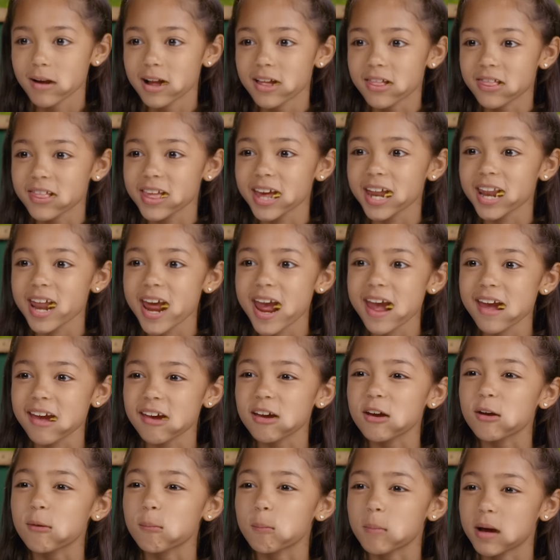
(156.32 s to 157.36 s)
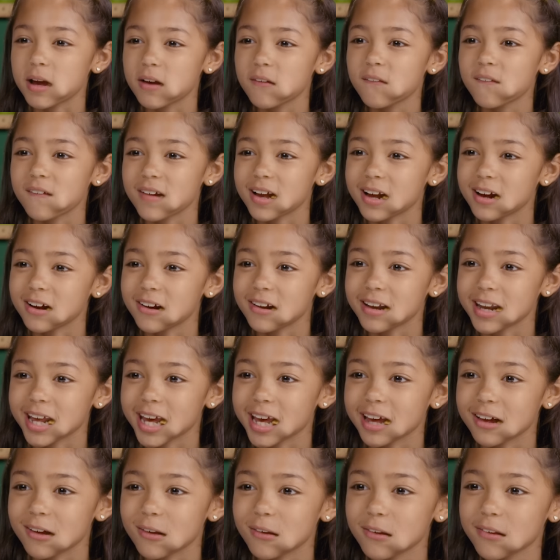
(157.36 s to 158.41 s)
And that ate my
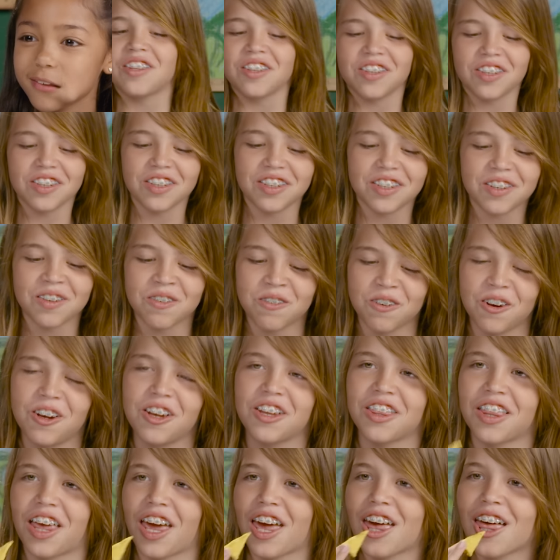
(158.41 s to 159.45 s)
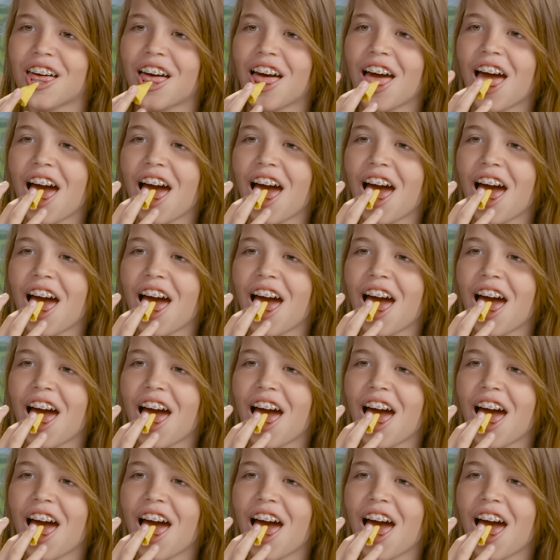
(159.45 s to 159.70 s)
fingernail. This is fun, like,